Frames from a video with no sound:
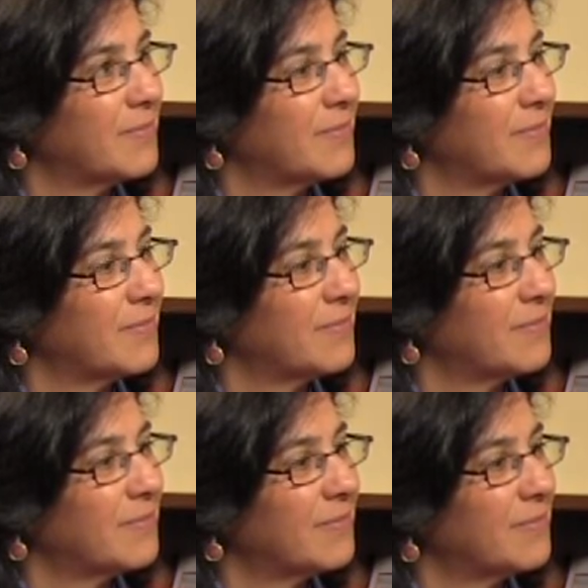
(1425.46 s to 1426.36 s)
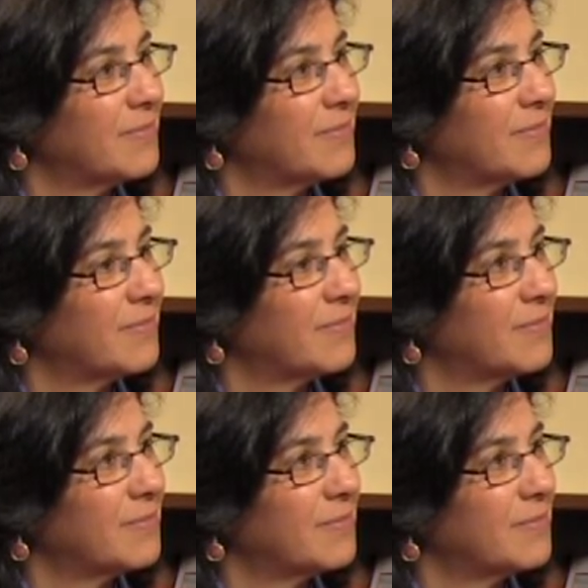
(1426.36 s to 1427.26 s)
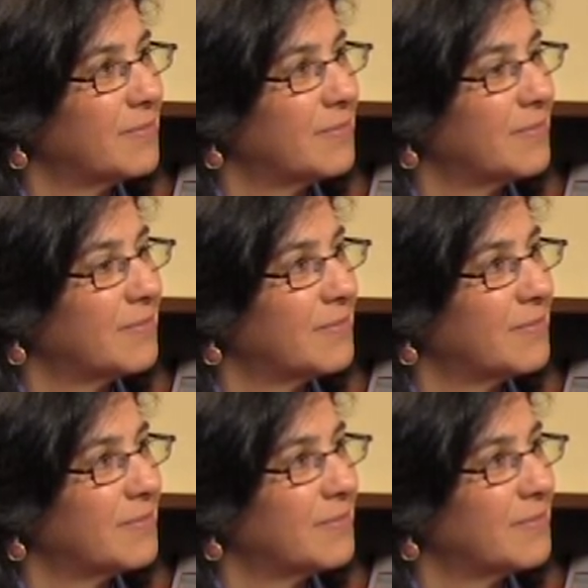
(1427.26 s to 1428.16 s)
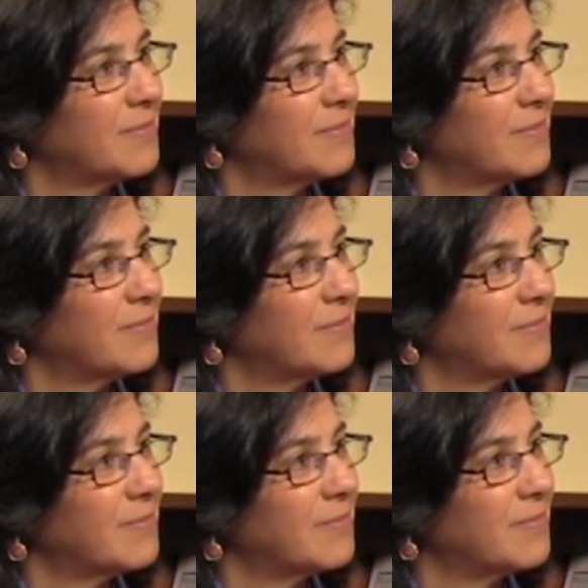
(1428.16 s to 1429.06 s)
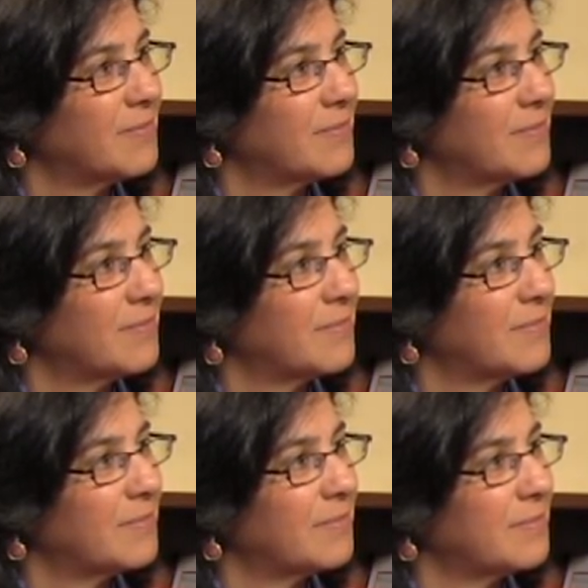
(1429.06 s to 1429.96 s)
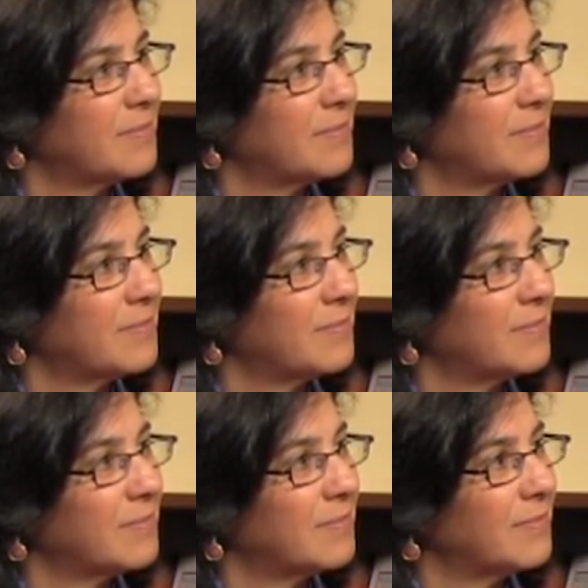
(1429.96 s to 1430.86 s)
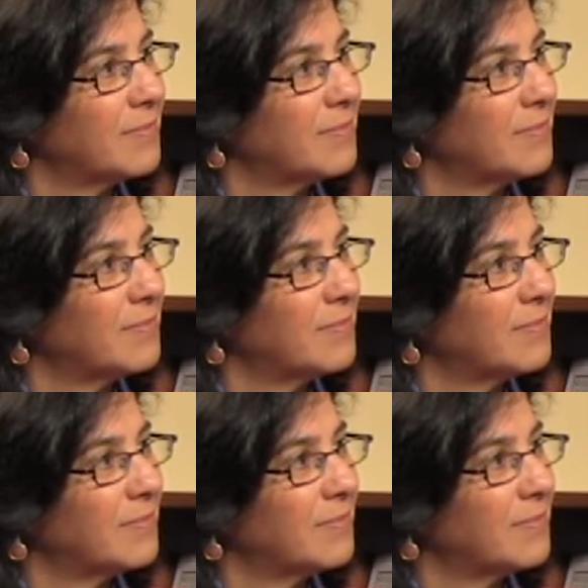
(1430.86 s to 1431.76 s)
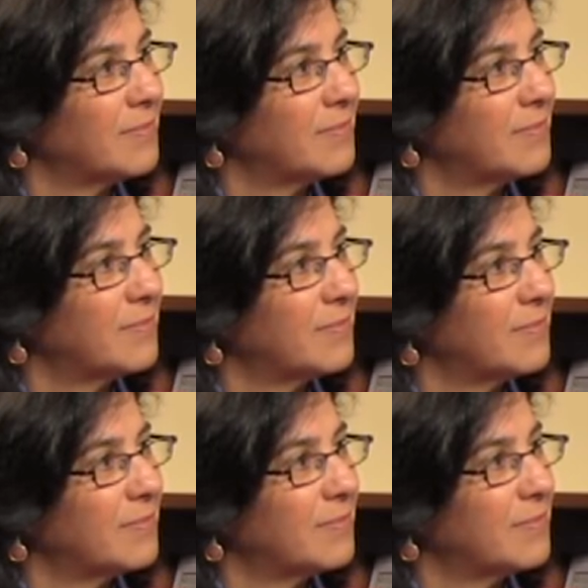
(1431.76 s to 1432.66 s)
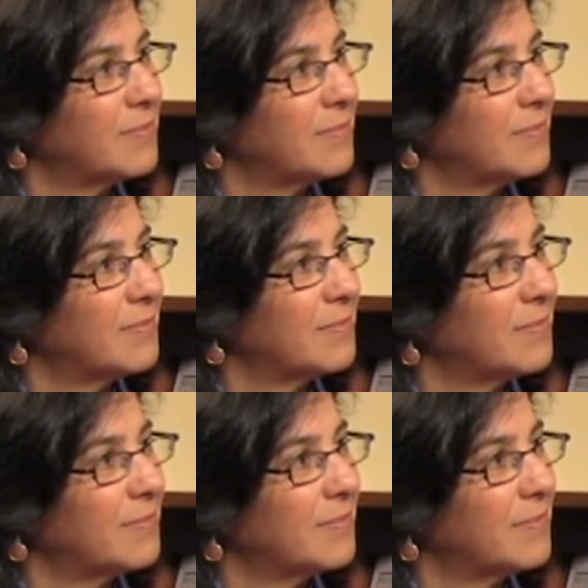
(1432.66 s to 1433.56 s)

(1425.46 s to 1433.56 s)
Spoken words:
[no speech]